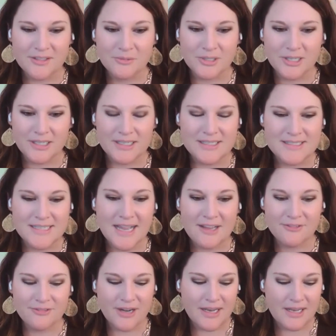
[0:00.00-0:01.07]
We're going to
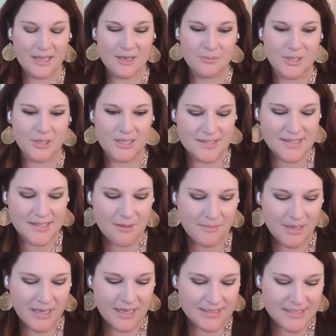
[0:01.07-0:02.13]
dive right in. I'm going to set
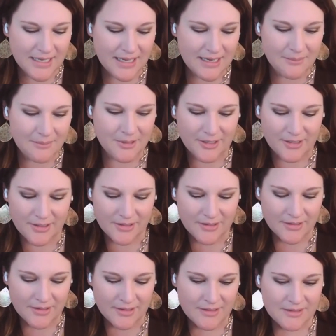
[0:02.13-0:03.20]
my timer
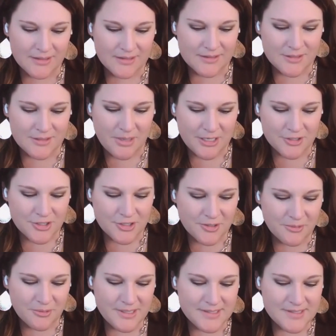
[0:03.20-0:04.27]
to make
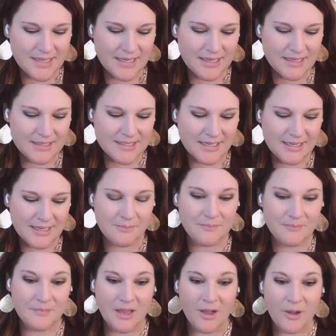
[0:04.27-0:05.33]
sure we stay on
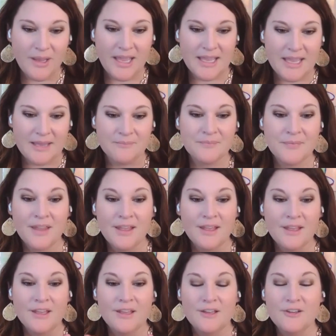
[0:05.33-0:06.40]
time. Okay.
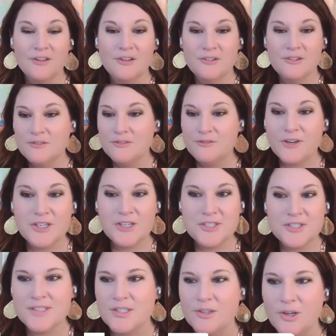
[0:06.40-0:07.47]

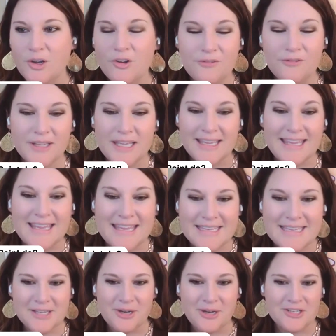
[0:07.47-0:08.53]
First, hopefully
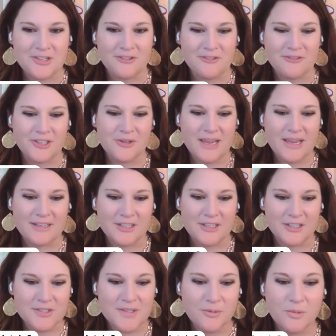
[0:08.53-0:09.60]
easy question for you,
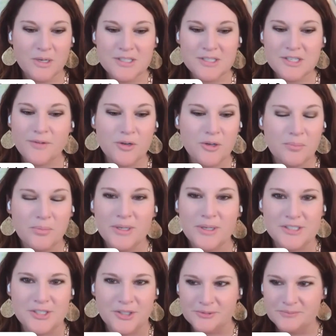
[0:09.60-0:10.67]
Anders. What does Focal Point
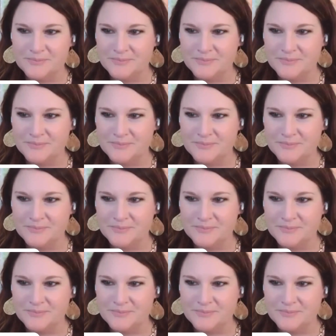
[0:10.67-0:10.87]
do?